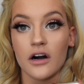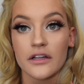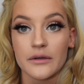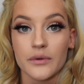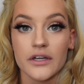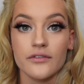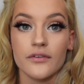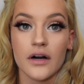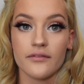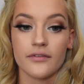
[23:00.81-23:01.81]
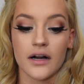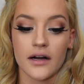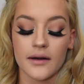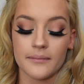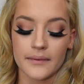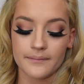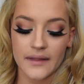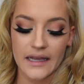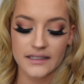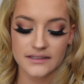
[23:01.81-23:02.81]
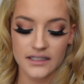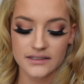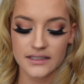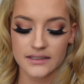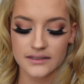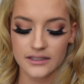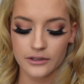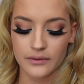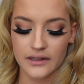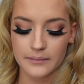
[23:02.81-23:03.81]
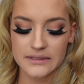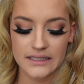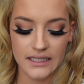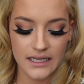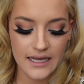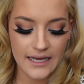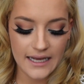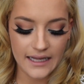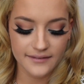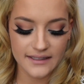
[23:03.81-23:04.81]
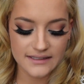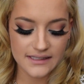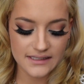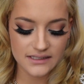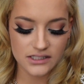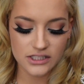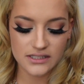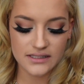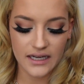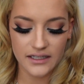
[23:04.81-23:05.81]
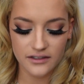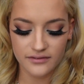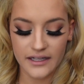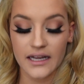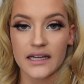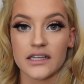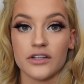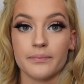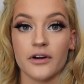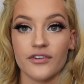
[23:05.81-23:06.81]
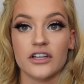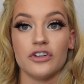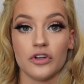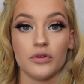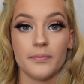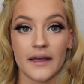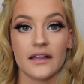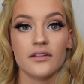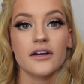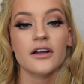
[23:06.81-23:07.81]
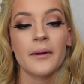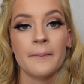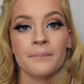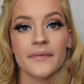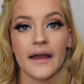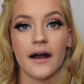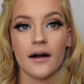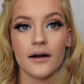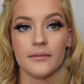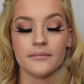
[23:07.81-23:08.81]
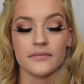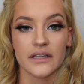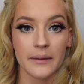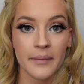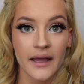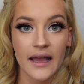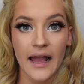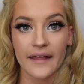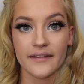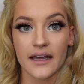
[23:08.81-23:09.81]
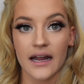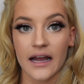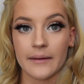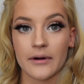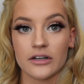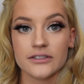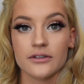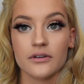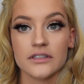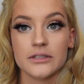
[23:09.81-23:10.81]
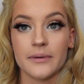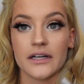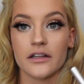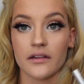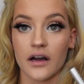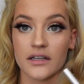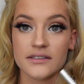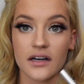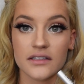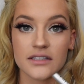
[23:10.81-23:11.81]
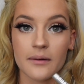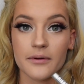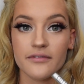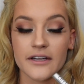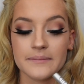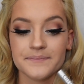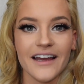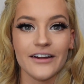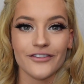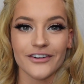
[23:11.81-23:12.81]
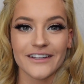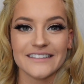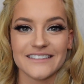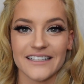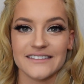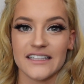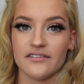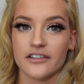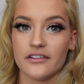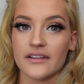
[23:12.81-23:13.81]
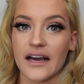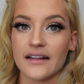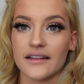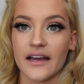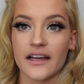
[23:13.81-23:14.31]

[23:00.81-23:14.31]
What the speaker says: Hollywood Anastasia liquid lipstick, and this is just kind of like a perfect nude pink look lip. And then I am also going to put gloss on top of it. It really does give you that